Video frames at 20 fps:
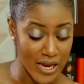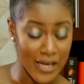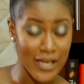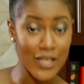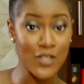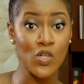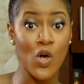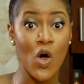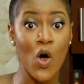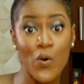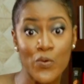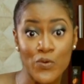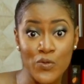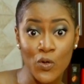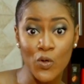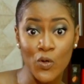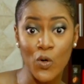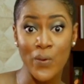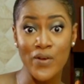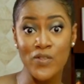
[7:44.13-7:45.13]
It's
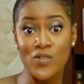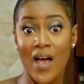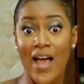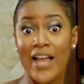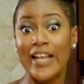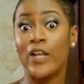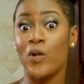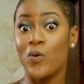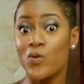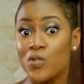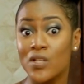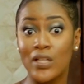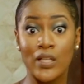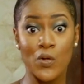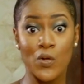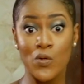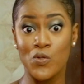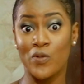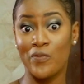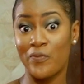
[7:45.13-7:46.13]
also going to add lots
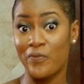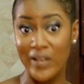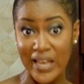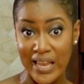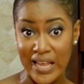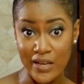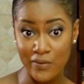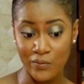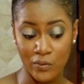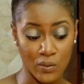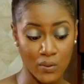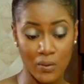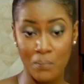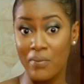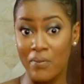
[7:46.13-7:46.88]
and lots of flavor.